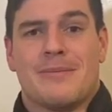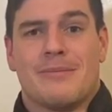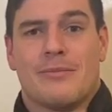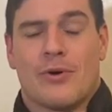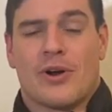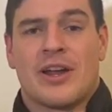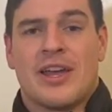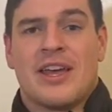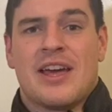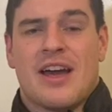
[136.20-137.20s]
more.
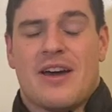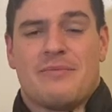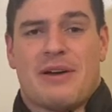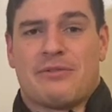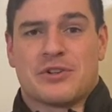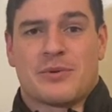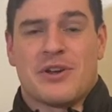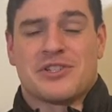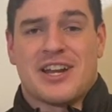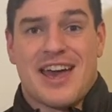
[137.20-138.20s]
My first
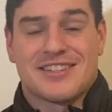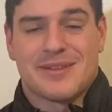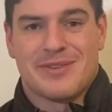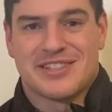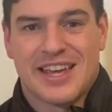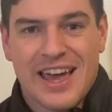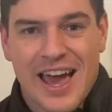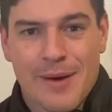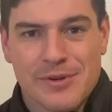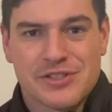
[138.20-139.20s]
question I ask them is,
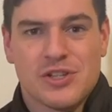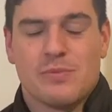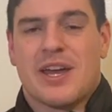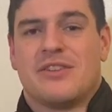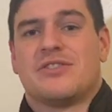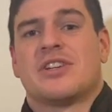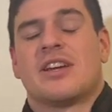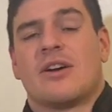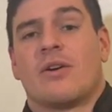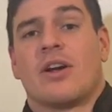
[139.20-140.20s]
how much do you bench?
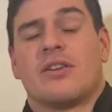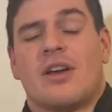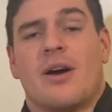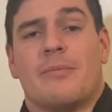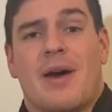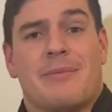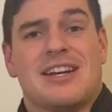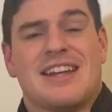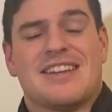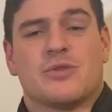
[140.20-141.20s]
Or how
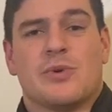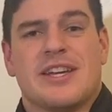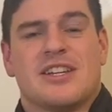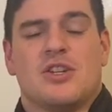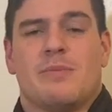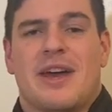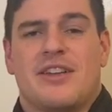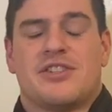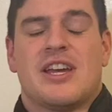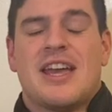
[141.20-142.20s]
many days a week do you
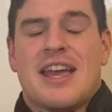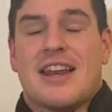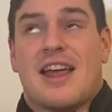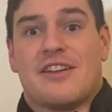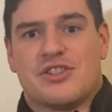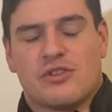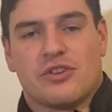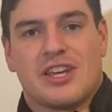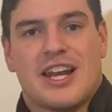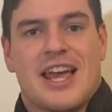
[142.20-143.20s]
bench? And I
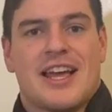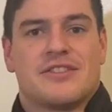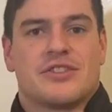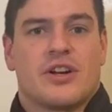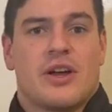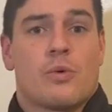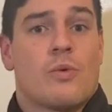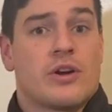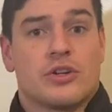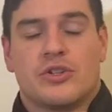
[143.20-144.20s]
generally get an answer like
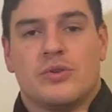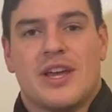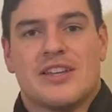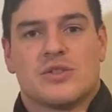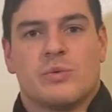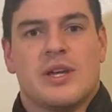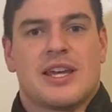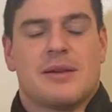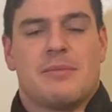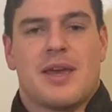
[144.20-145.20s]
1 or 2 days a
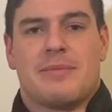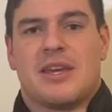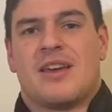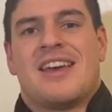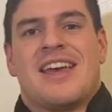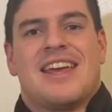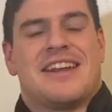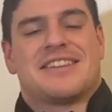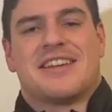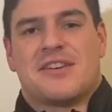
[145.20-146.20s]
week, and maybe an
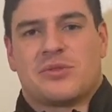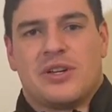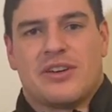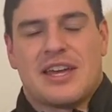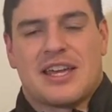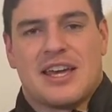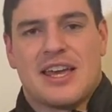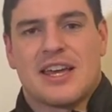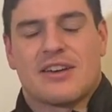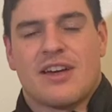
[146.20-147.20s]
accessory like an
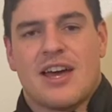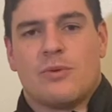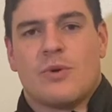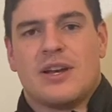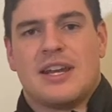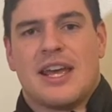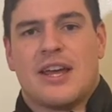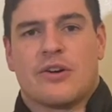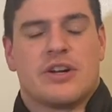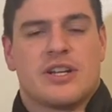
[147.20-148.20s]
incline one
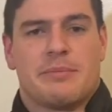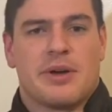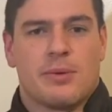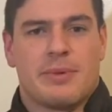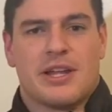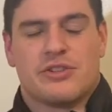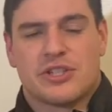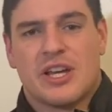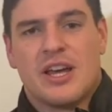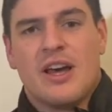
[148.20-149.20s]
day or a dumbbell
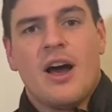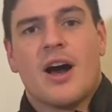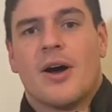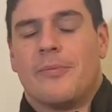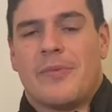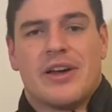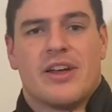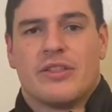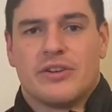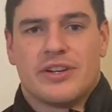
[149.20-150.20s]
bench another